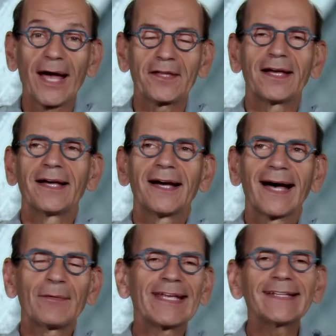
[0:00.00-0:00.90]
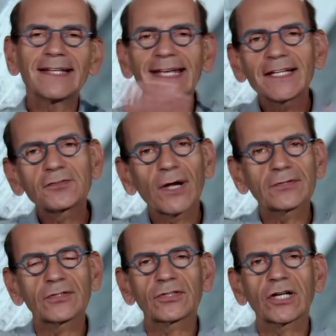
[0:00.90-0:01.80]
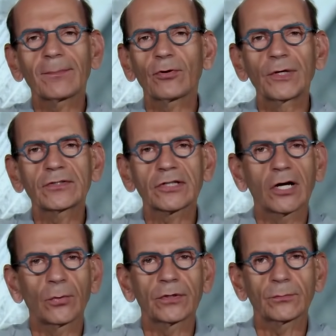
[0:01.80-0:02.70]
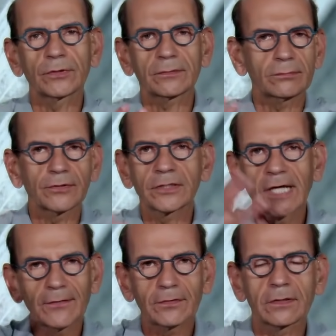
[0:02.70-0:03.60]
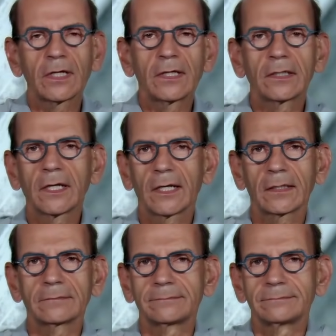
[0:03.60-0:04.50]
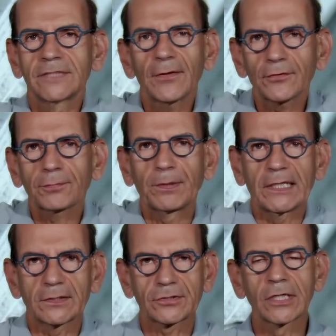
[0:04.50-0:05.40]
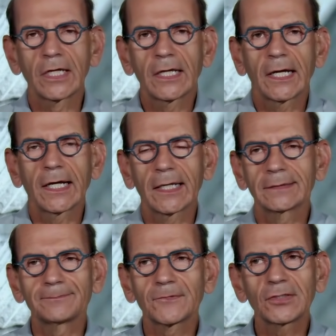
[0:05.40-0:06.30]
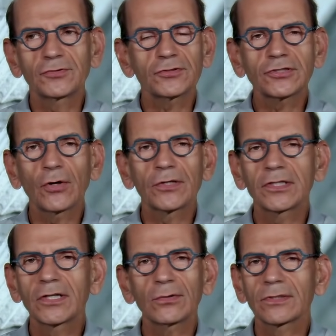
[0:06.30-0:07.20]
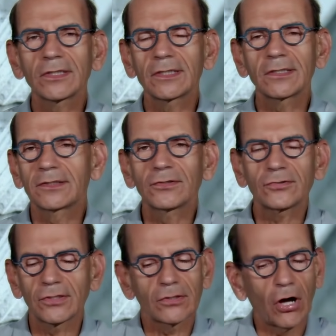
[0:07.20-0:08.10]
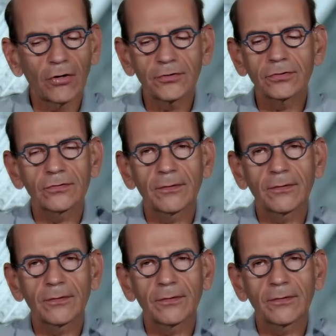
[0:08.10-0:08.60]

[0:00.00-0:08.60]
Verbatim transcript: Ha- I mean, he he addressed this a couple of weeks ago with with, with another uh, another speech. Uh, you just don't. You don't. You just all you.